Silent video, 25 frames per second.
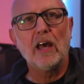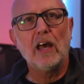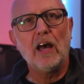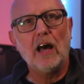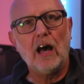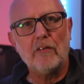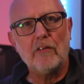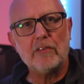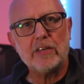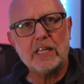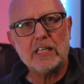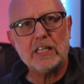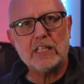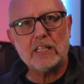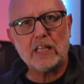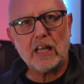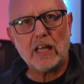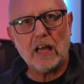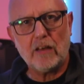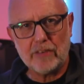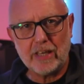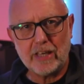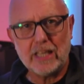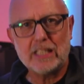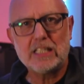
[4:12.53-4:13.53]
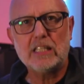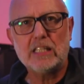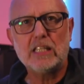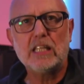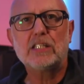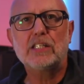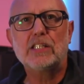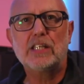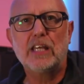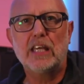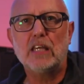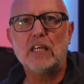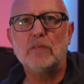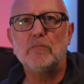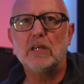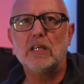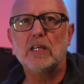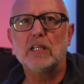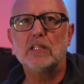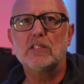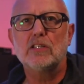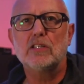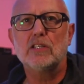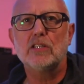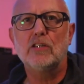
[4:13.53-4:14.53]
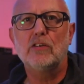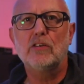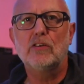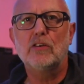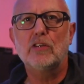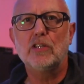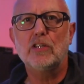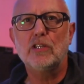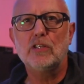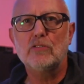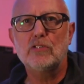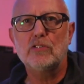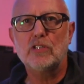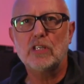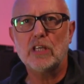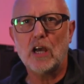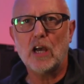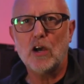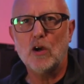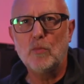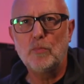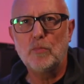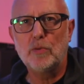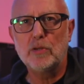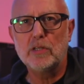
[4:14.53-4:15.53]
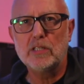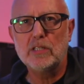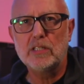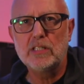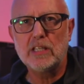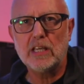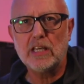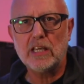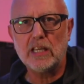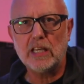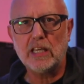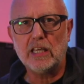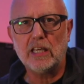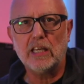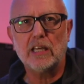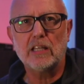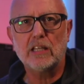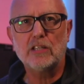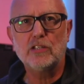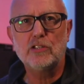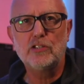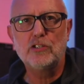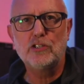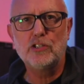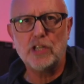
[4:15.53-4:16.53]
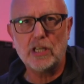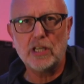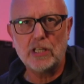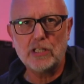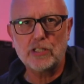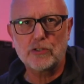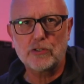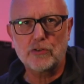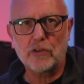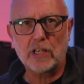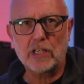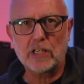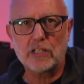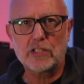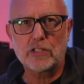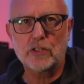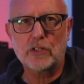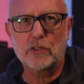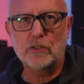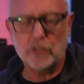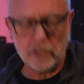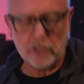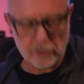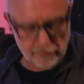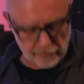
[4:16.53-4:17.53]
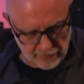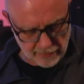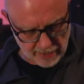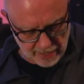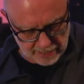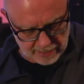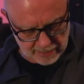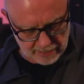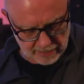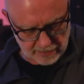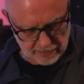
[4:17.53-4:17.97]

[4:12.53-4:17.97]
Having it in this key means that you can use the open D and G strings to good effect.